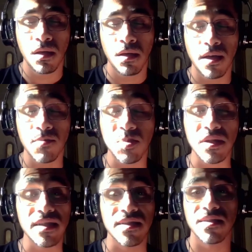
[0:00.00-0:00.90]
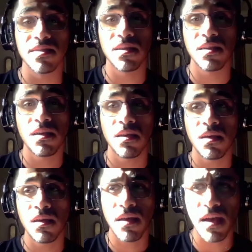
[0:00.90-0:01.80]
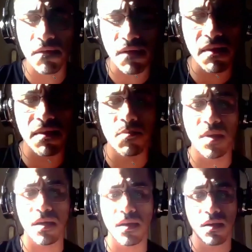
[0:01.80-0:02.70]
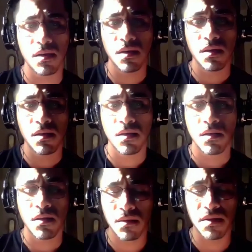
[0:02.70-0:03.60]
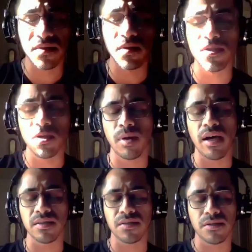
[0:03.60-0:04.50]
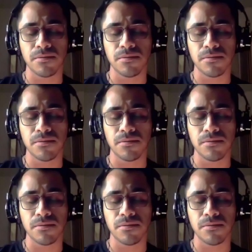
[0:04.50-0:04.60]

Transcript: And please, have faith in me. This too shall pass.